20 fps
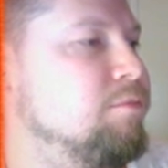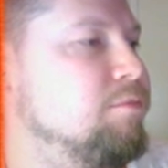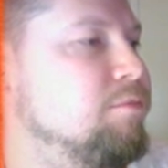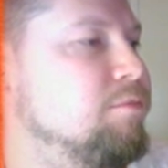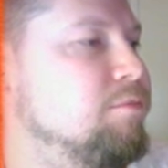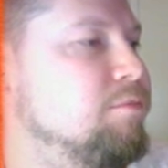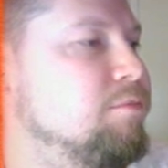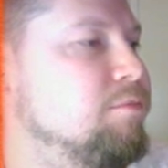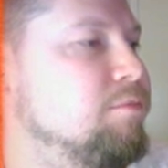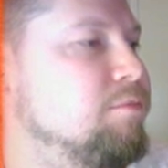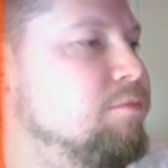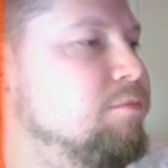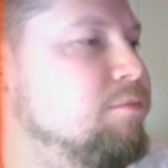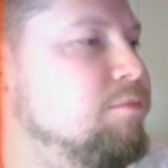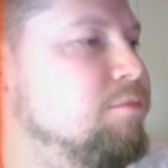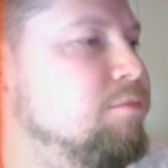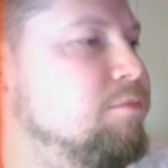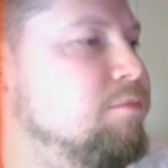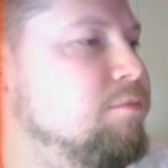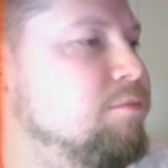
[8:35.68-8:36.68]

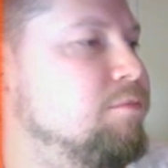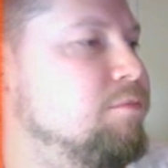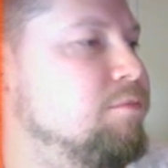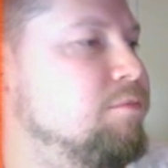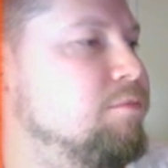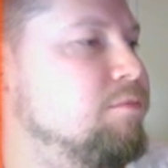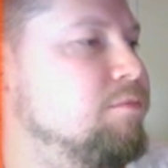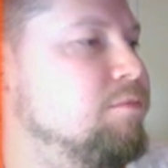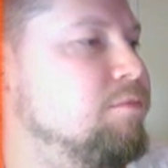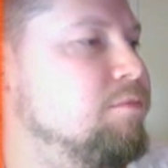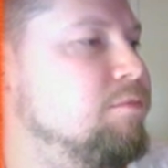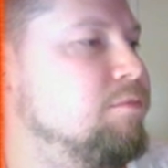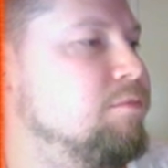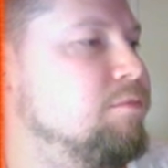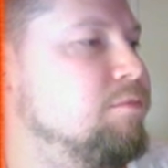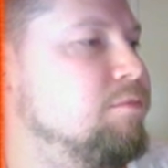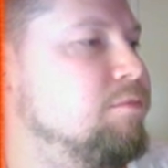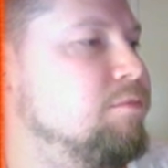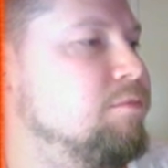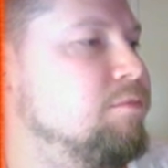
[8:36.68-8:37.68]

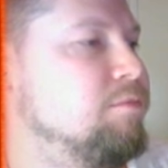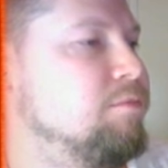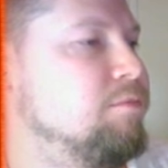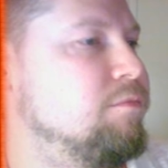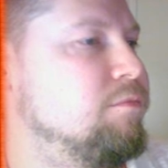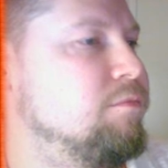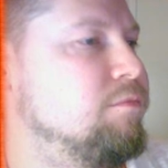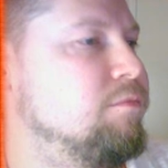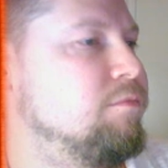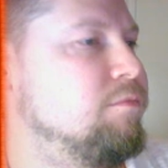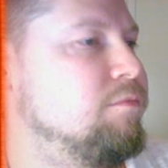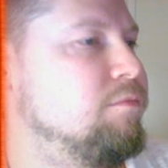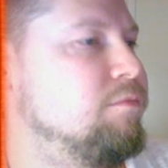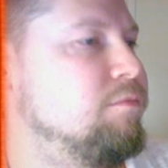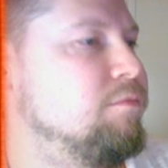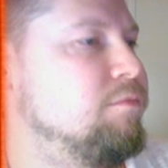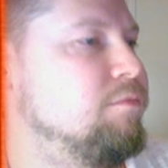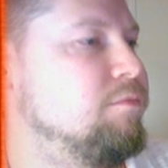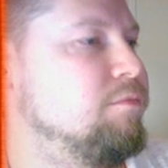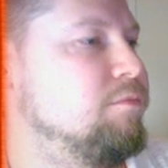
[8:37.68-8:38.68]

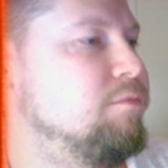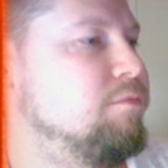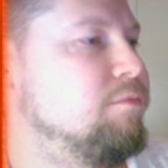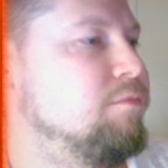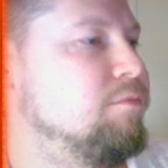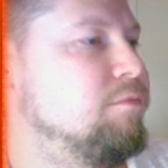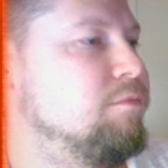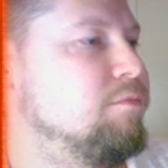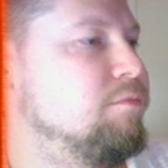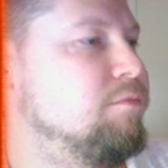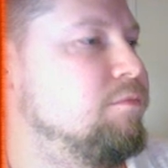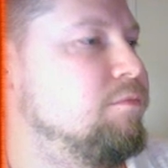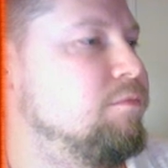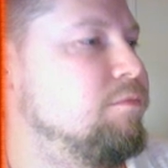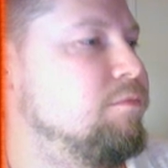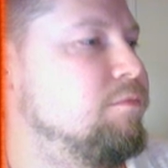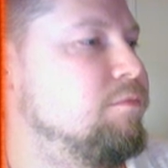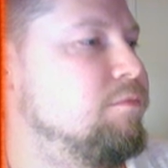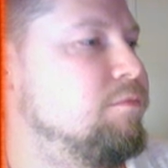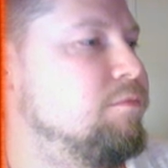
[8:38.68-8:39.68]

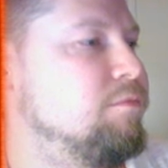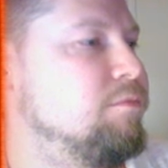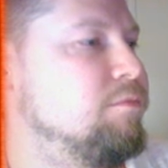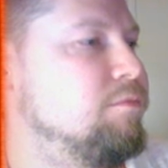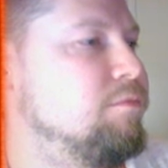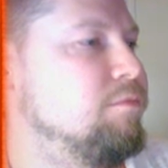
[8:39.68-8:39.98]
Nobody speaks.